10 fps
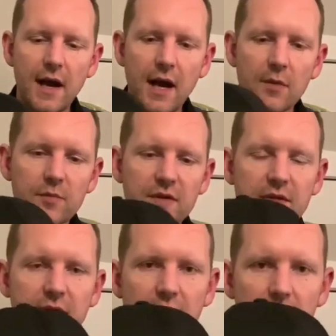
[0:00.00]
App
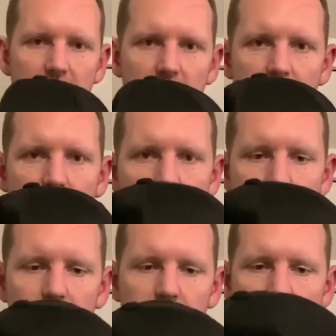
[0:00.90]
State
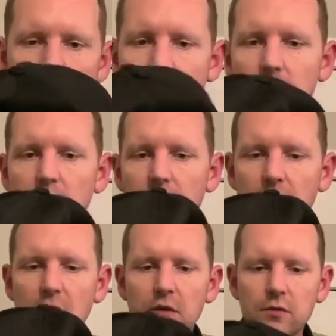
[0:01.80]
cap,
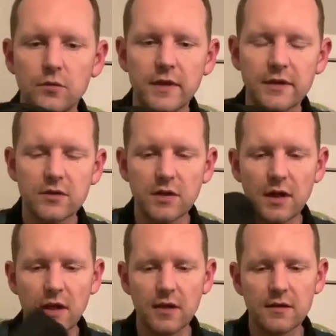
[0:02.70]
which
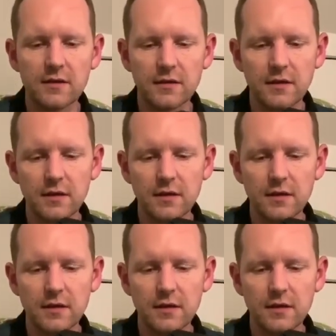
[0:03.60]
is